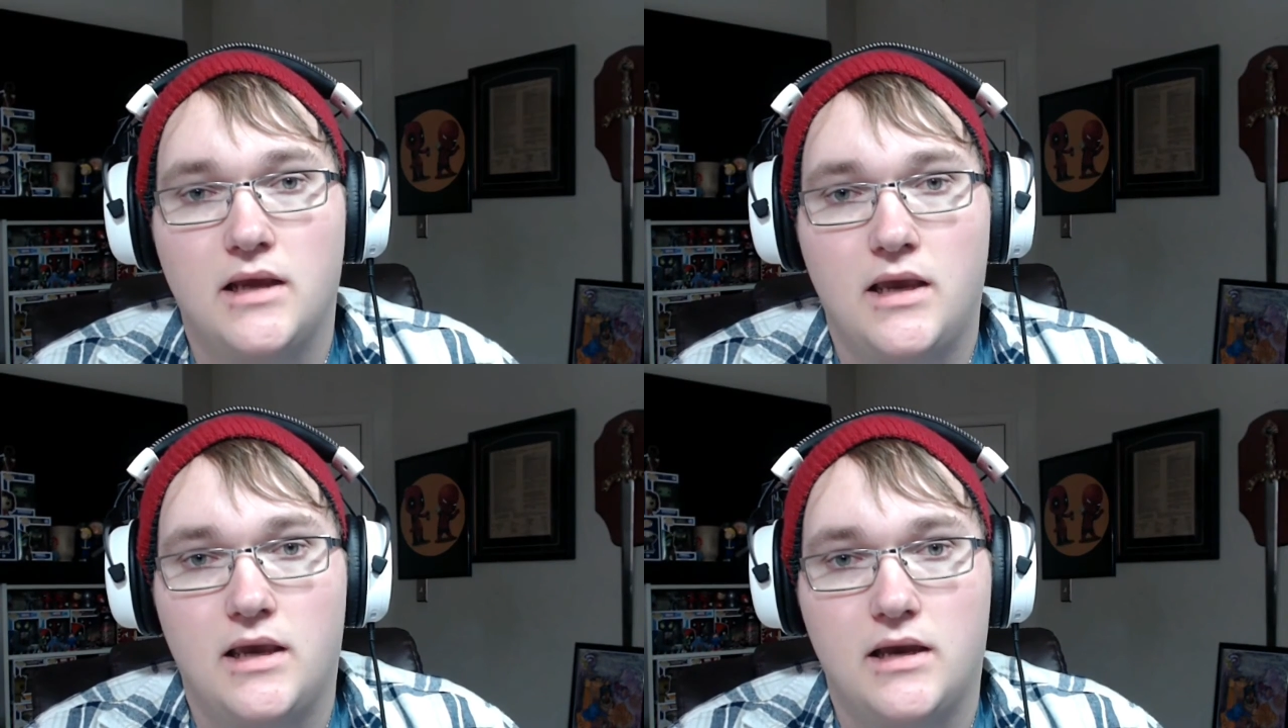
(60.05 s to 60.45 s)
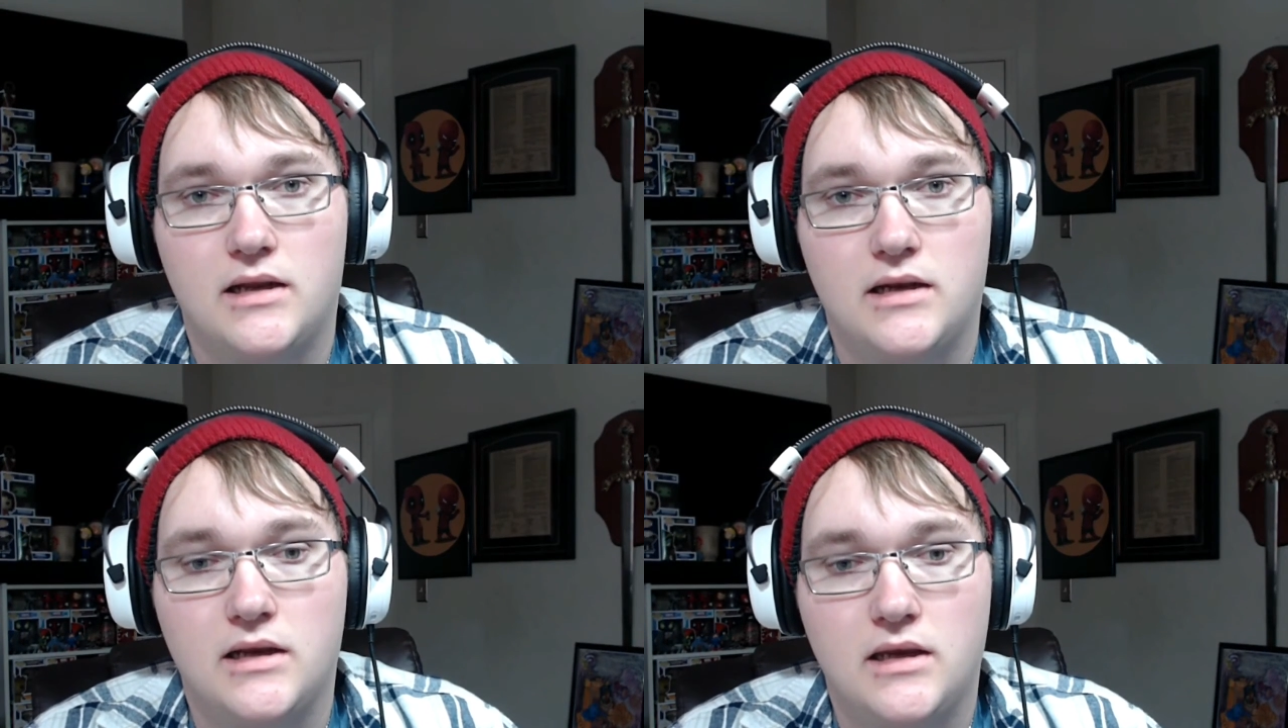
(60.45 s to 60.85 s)

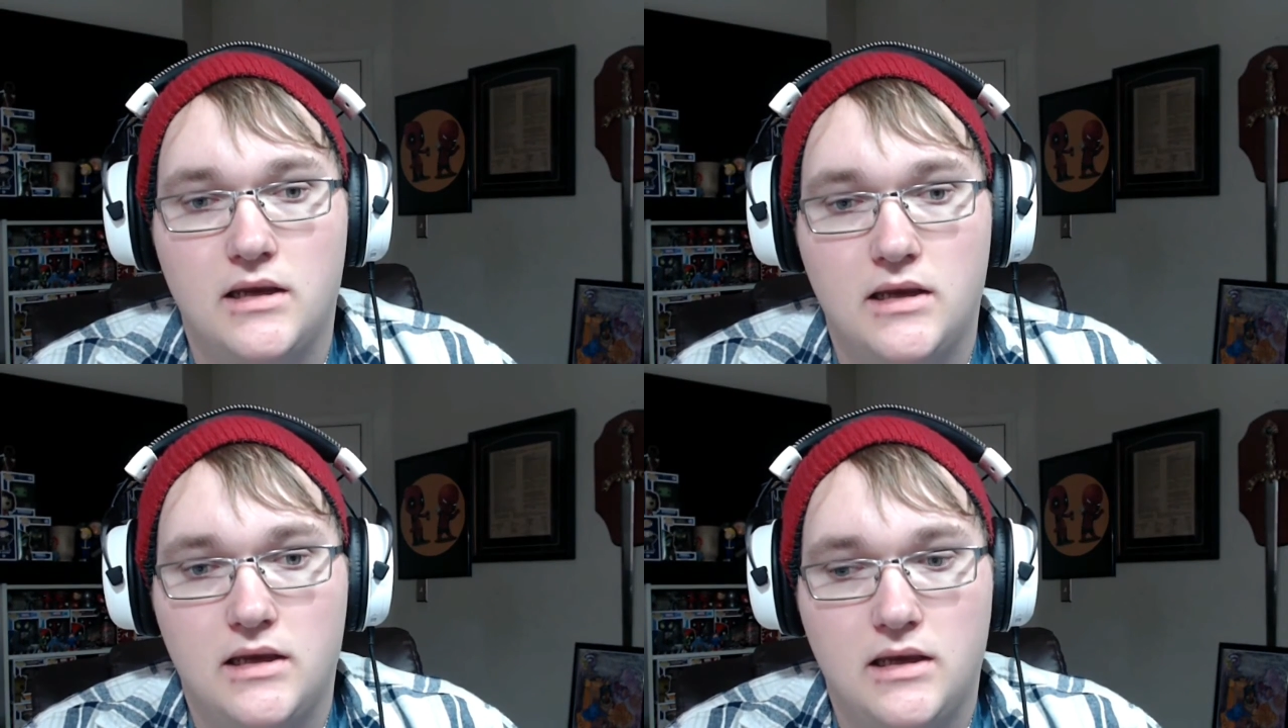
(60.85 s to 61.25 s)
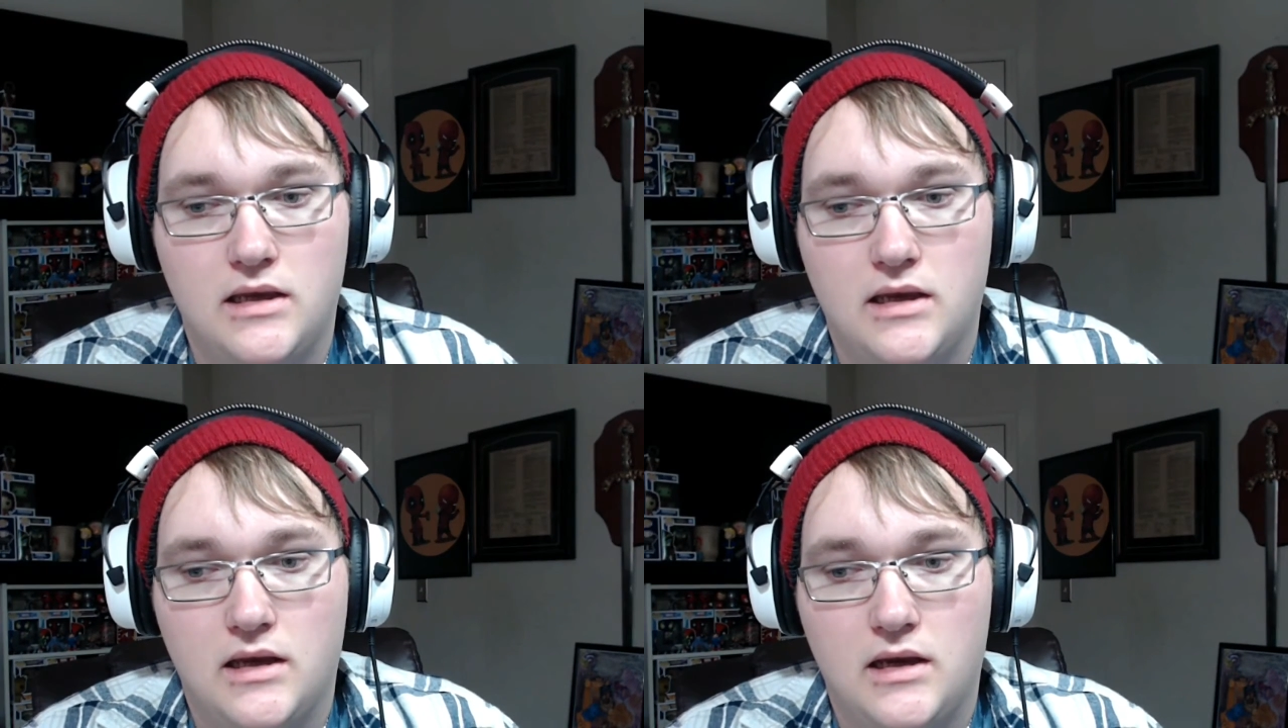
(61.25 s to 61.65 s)
and
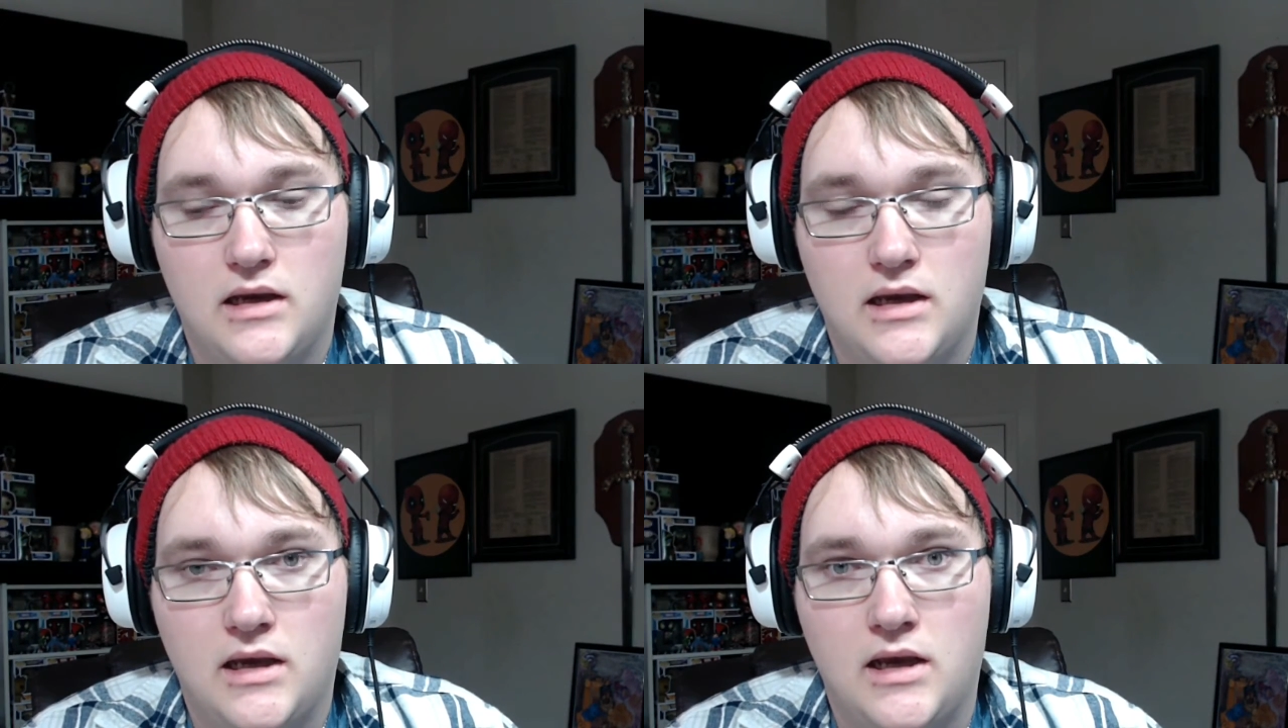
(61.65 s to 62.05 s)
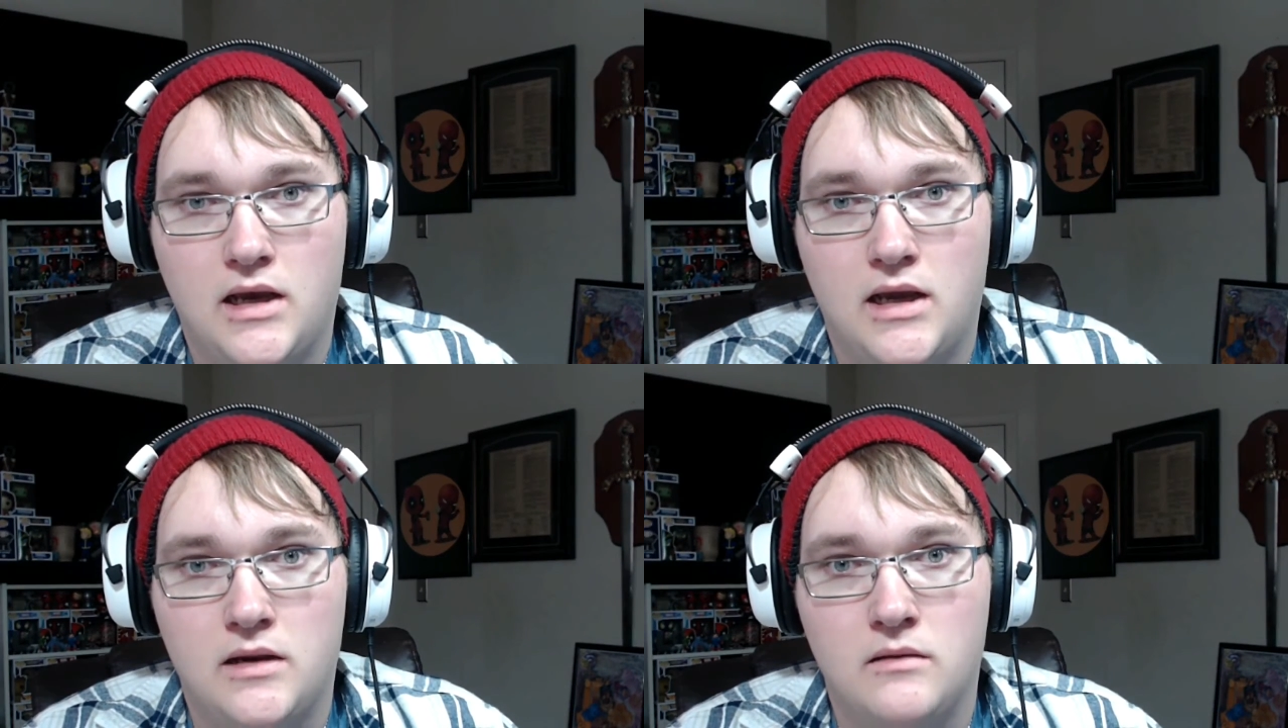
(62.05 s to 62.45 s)

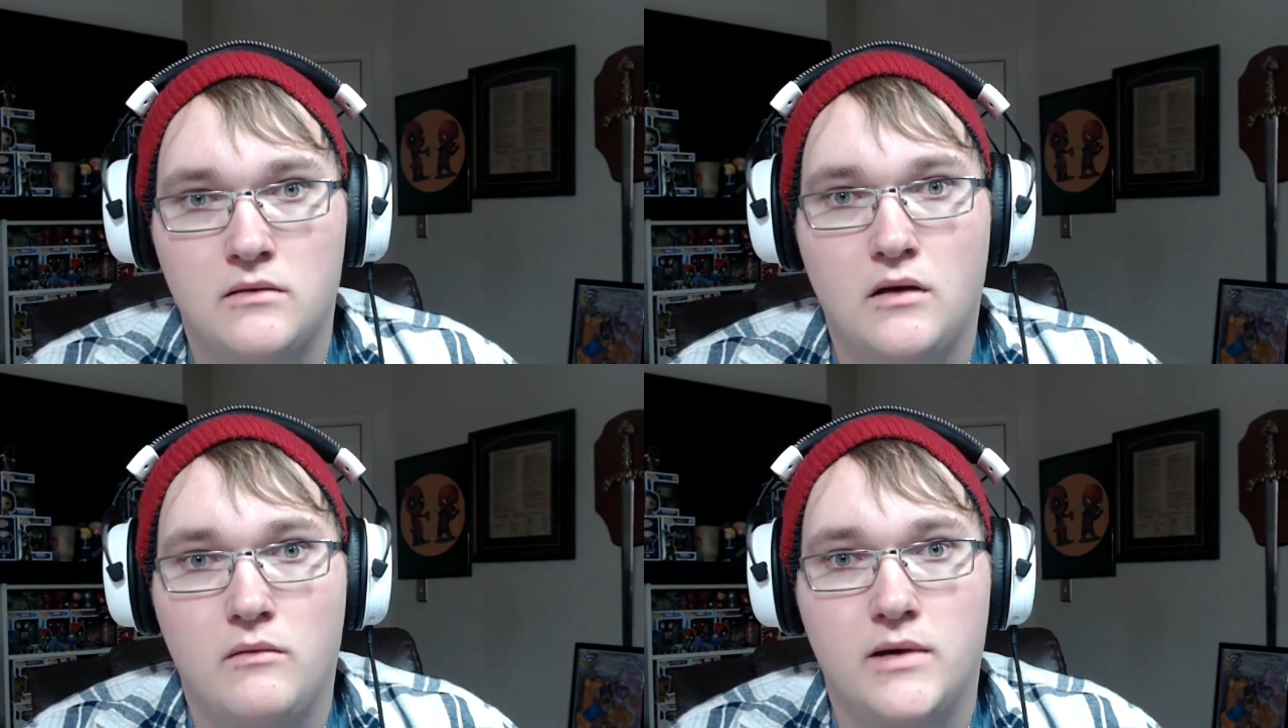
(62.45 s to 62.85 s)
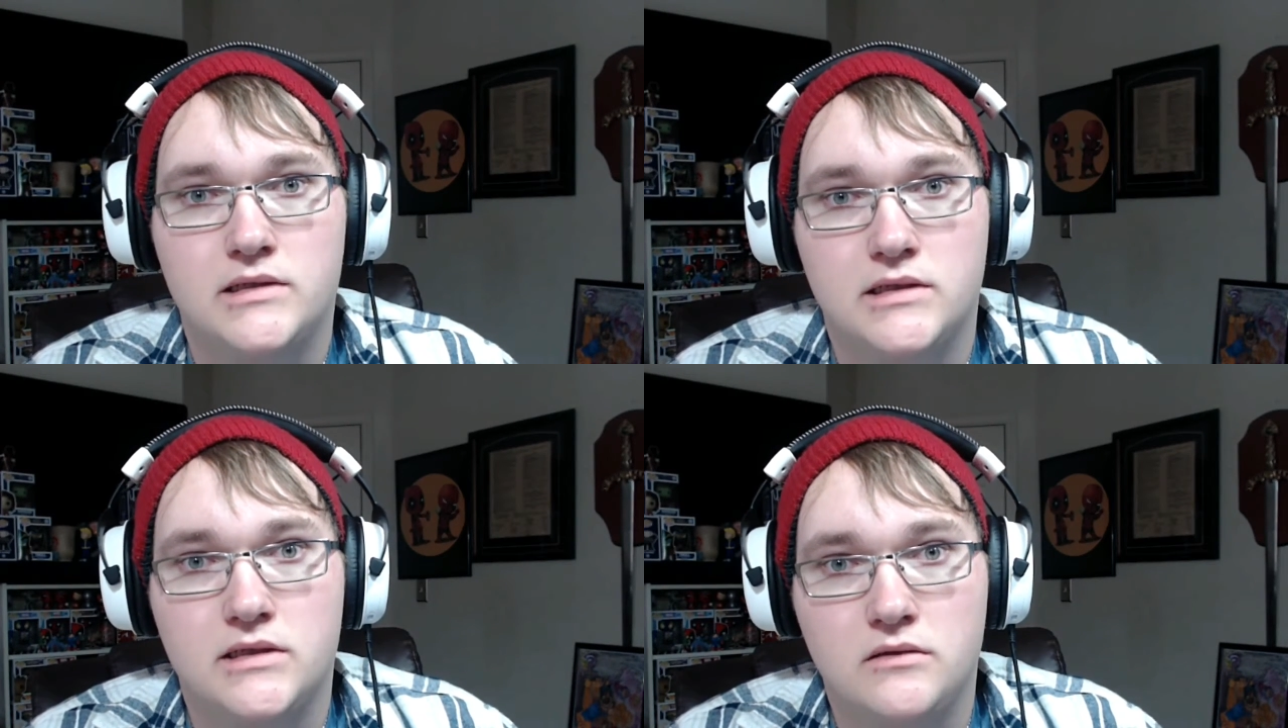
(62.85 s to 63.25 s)
I don't know what
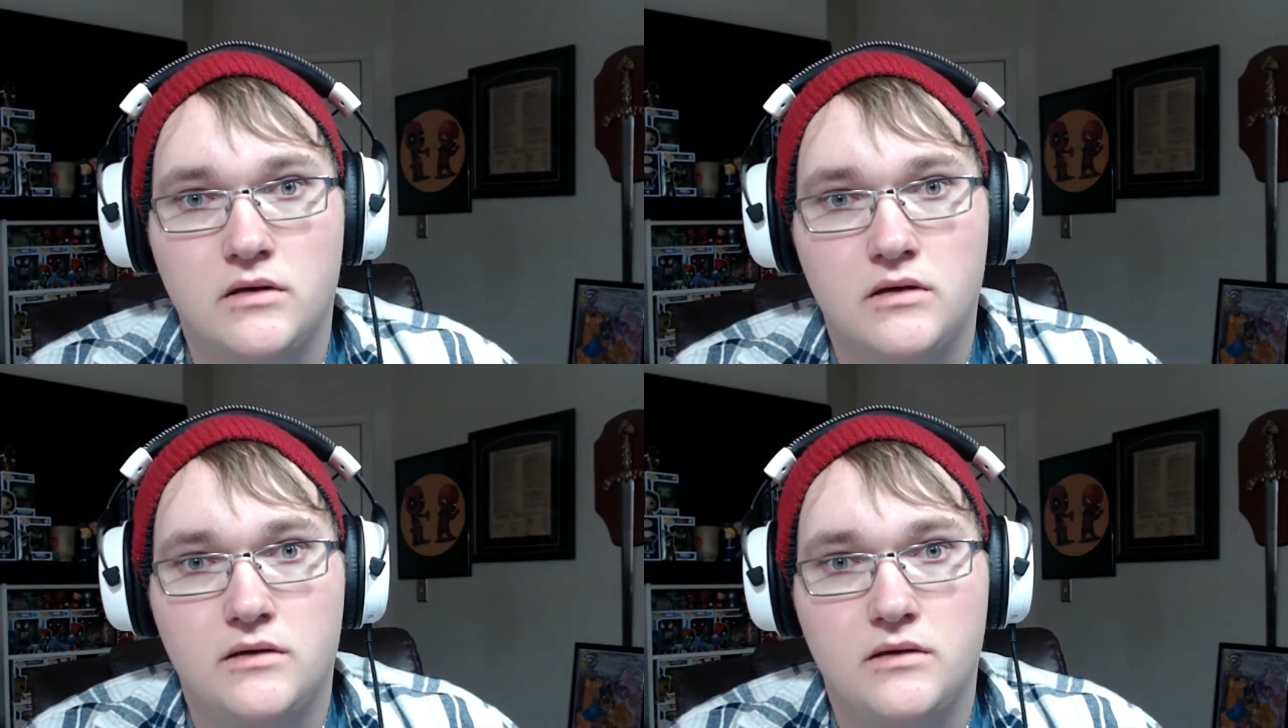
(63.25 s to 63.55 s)
to do,